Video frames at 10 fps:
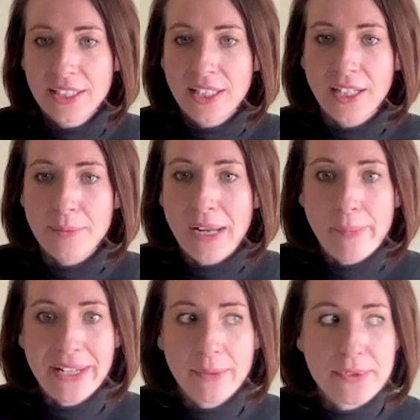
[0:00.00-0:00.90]
and
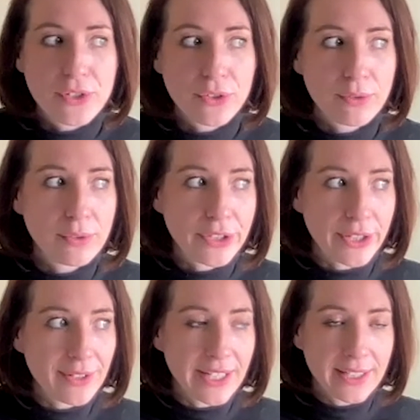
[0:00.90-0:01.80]
be able to,
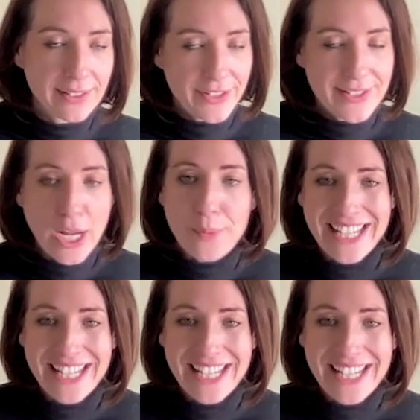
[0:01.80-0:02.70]
like say,
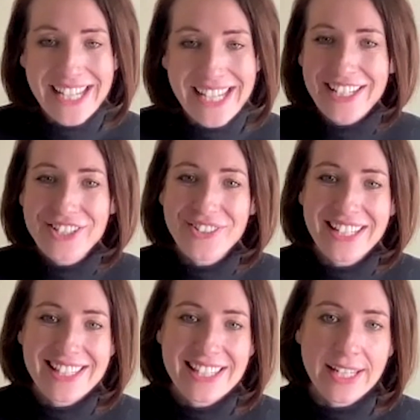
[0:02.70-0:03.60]
update your knowledge on
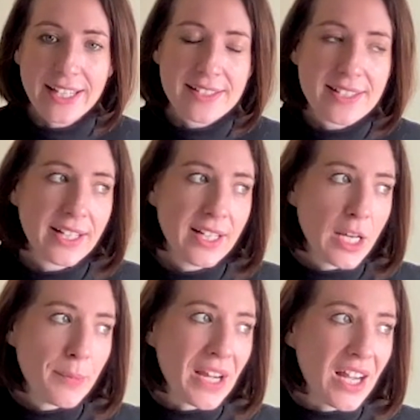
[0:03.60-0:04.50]
these things.
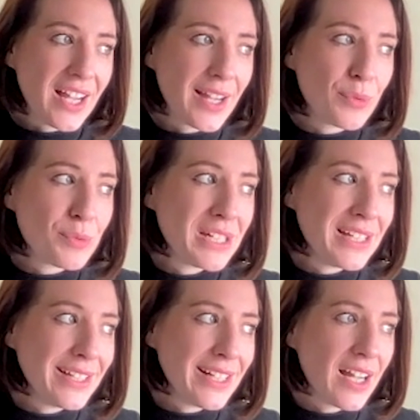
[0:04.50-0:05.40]
But
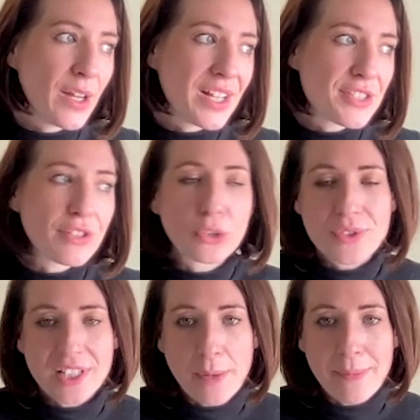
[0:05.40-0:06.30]
I
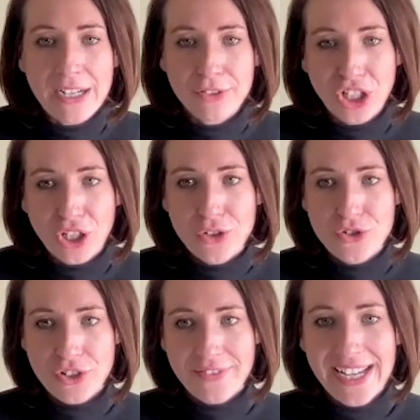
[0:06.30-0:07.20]
struggled to come out of a
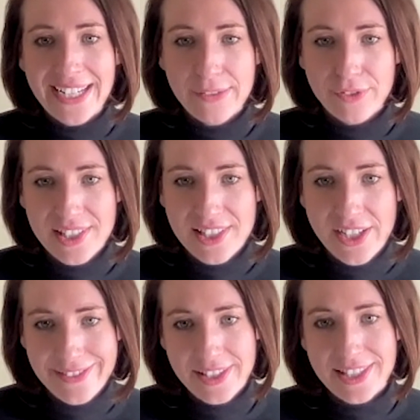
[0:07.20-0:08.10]
conclusion of that, given the
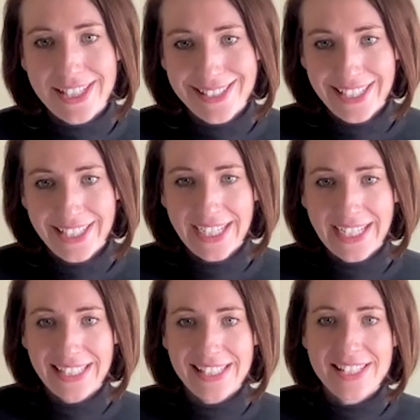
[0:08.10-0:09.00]
size of the study
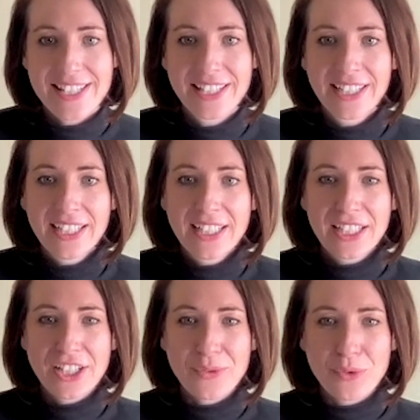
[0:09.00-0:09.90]
and
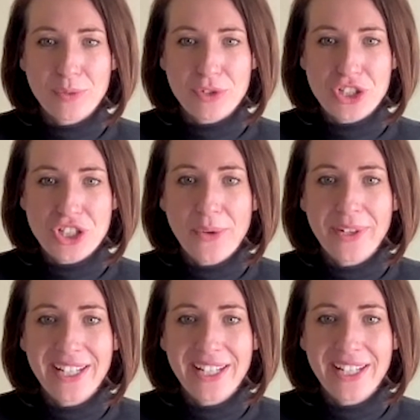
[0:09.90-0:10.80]
kind of what it was
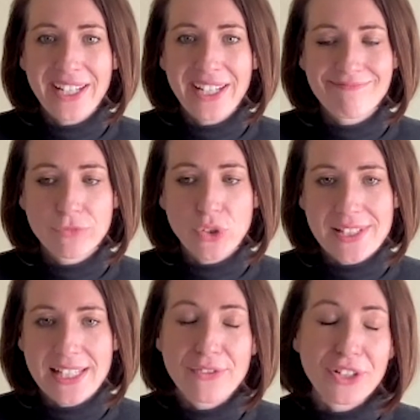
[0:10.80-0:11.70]
showing, and then not
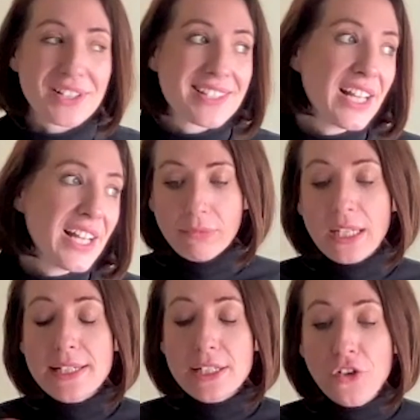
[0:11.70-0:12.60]
significance. There's
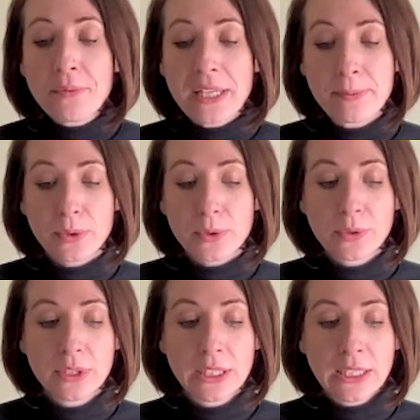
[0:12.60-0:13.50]
a lot of people